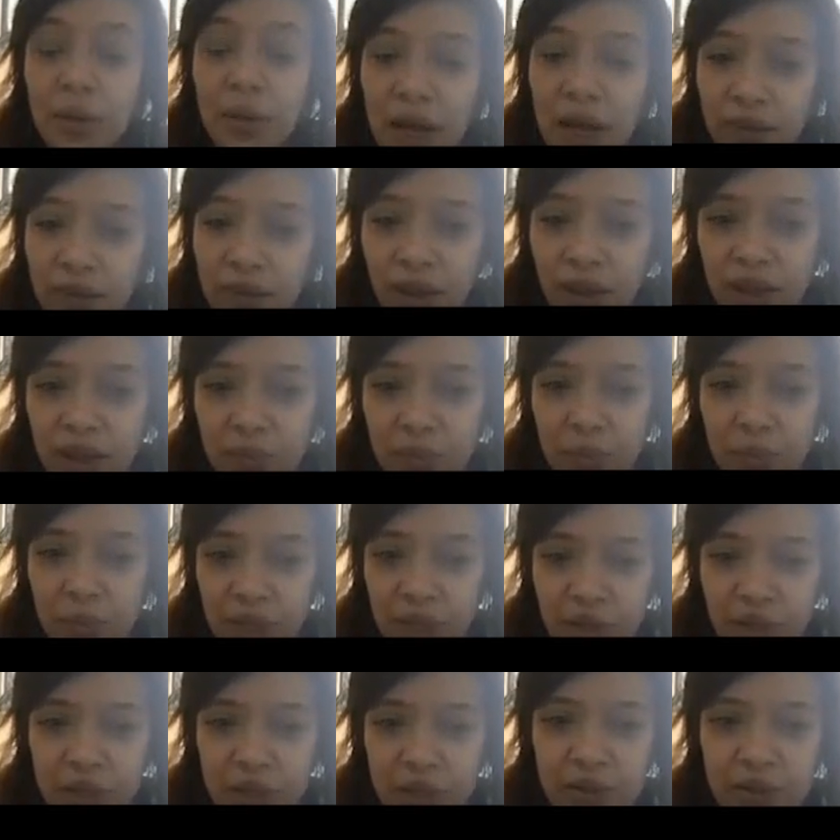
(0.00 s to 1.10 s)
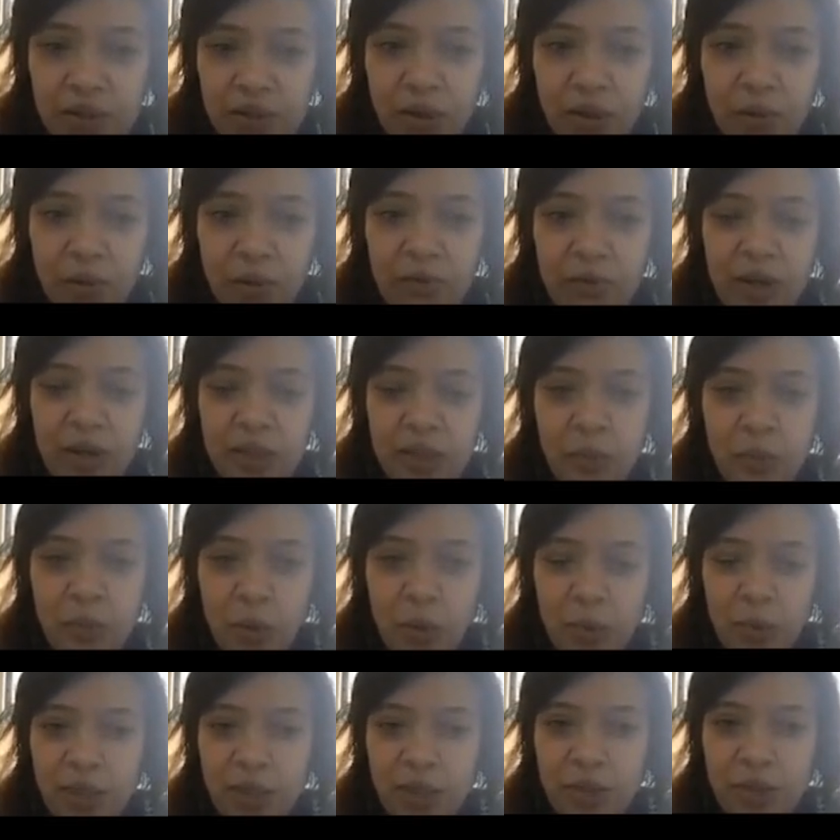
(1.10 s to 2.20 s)
have a lot of budget, so with very small
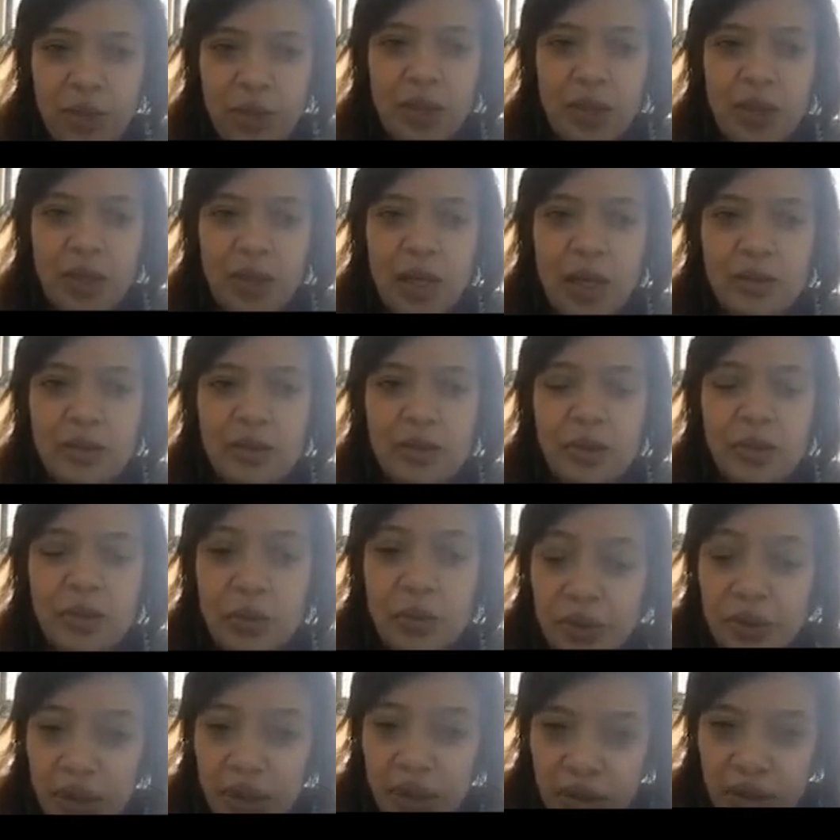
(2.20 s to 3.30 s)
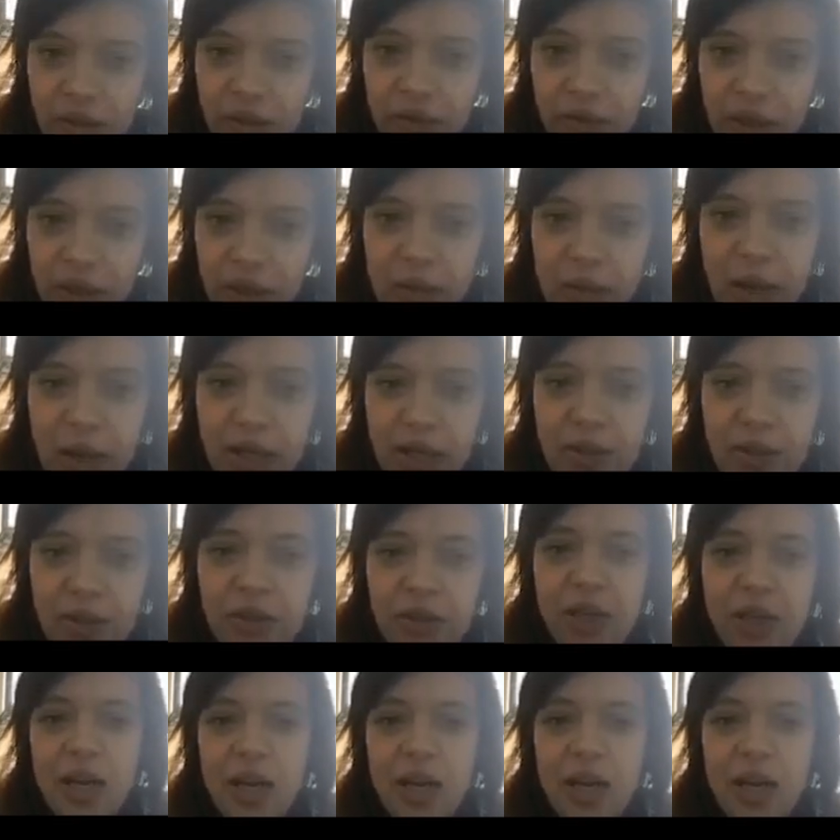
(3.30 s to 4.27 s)
budget, are not using this very much.